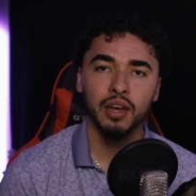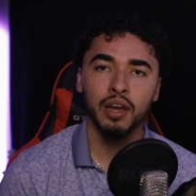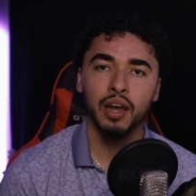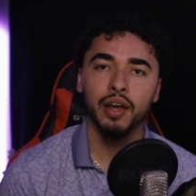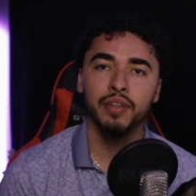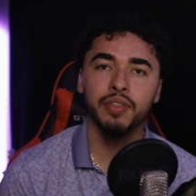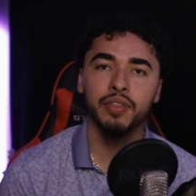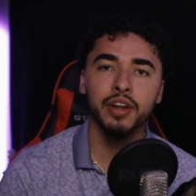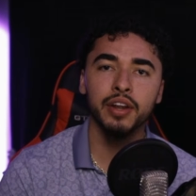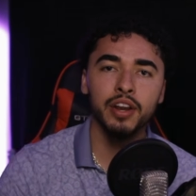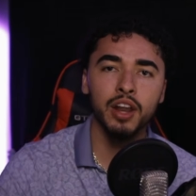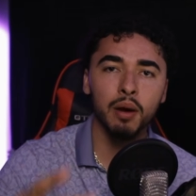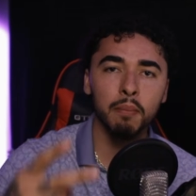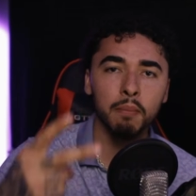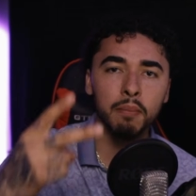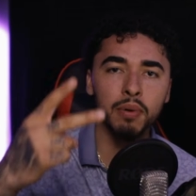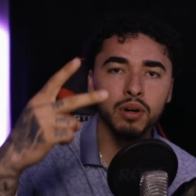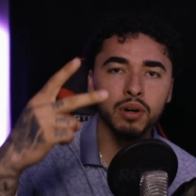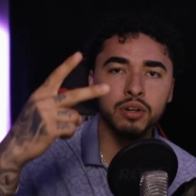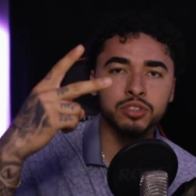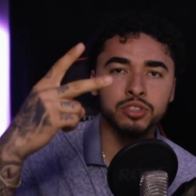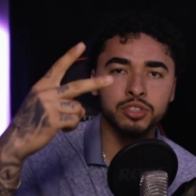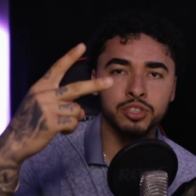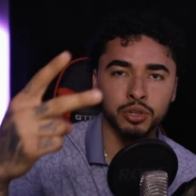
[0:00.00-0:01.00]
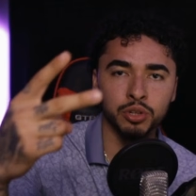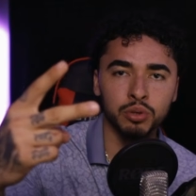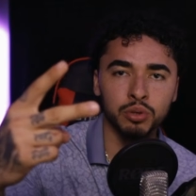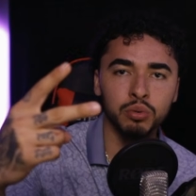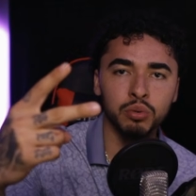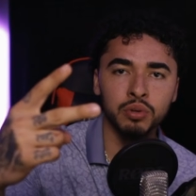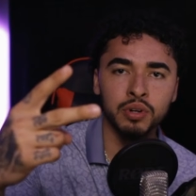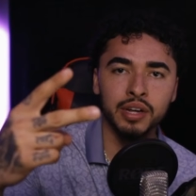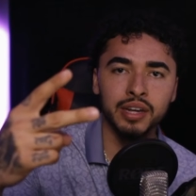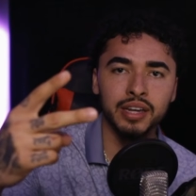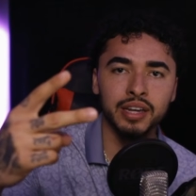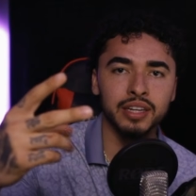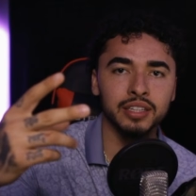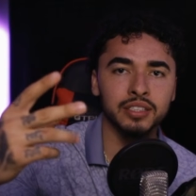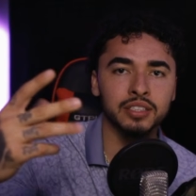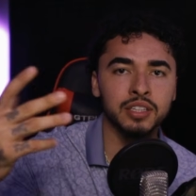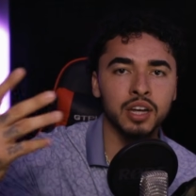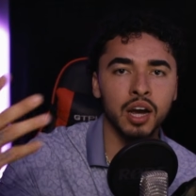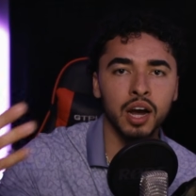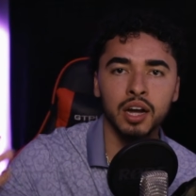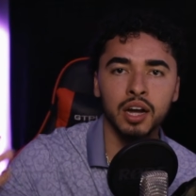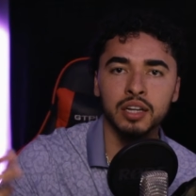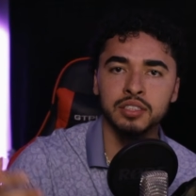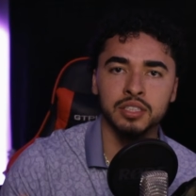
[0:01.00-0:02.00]
And then number two is
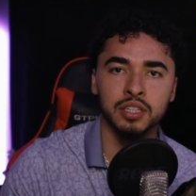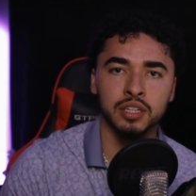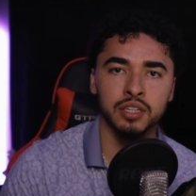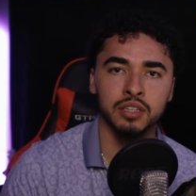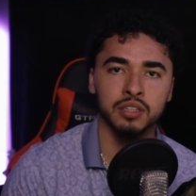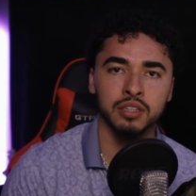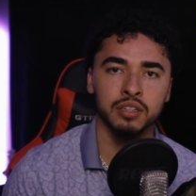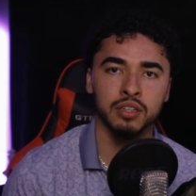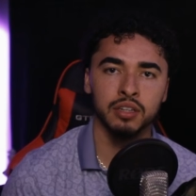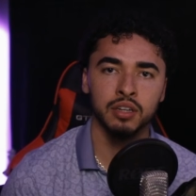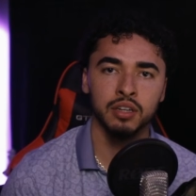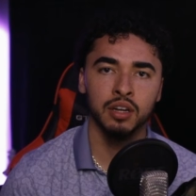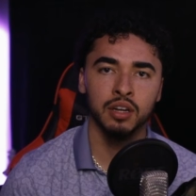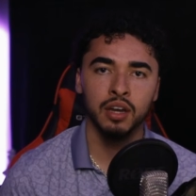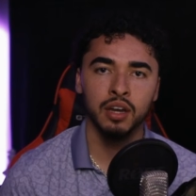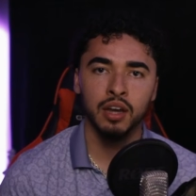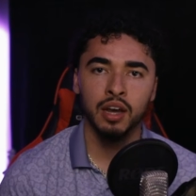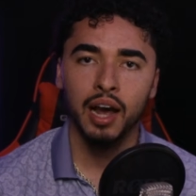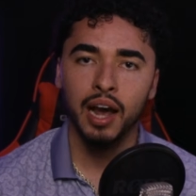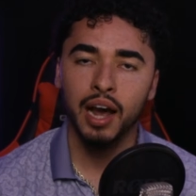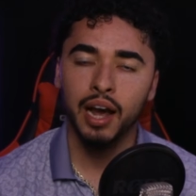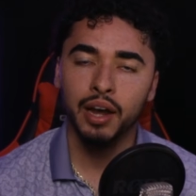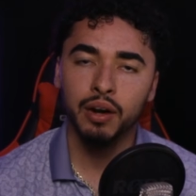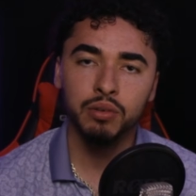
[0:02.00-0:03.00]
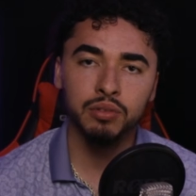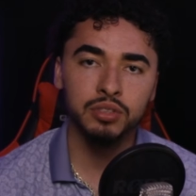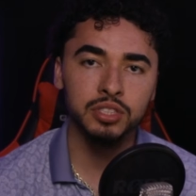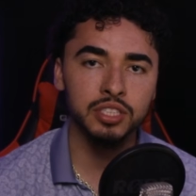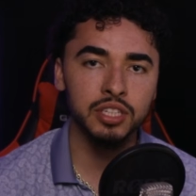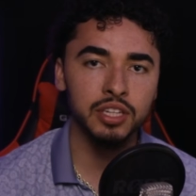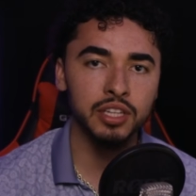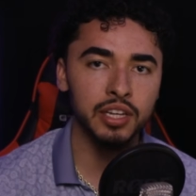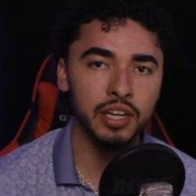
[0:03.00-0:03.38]
content. I don't see